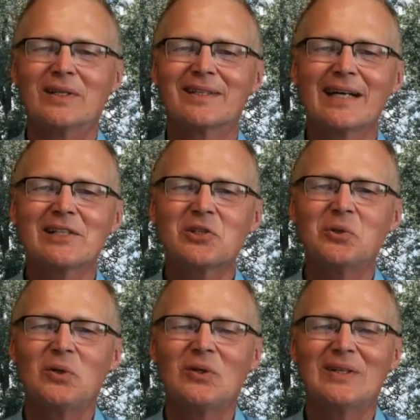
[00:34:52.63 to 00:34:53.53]
At night
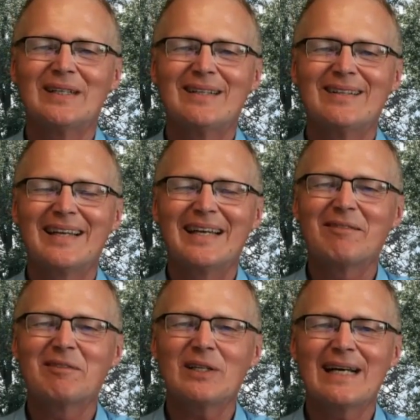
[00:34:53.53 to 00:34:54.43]
school, they
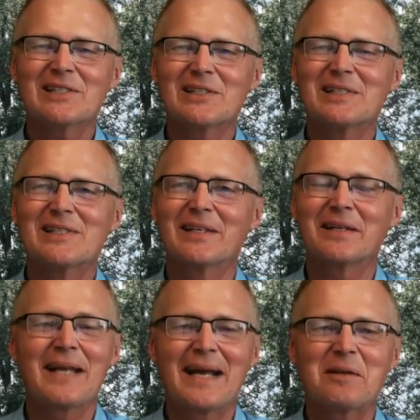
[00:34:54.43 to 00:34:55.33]
have classes in
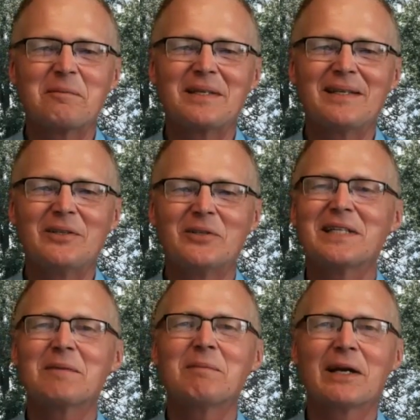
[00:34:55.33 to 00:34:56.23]
anatomy. You can
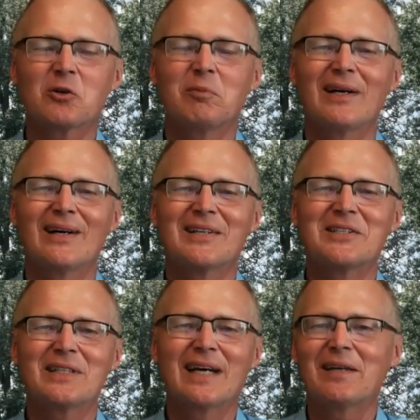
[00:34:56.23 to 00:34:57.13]
take
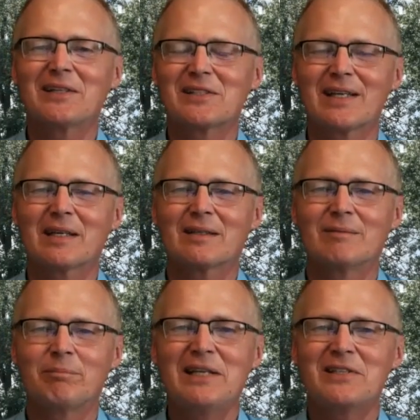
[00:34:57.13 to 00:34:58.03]
microbiology. I think it's like
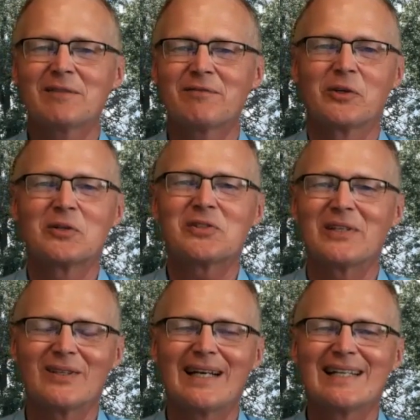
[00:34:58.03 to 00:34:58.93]
basic for
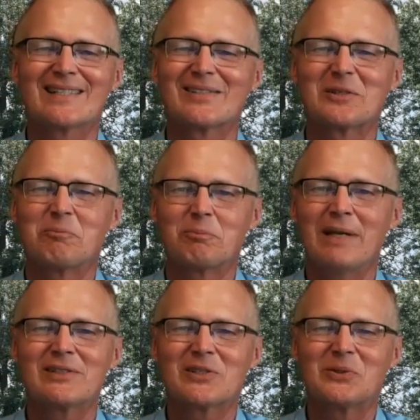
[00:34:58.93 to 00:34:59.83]
nursing classes or
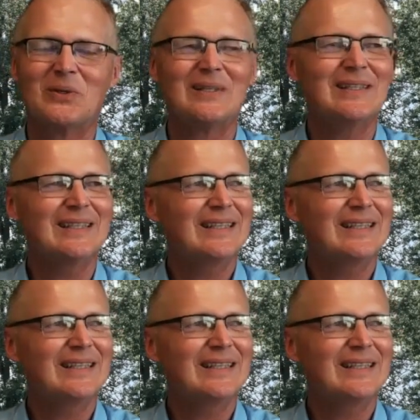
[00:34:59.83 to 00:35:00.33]
med school.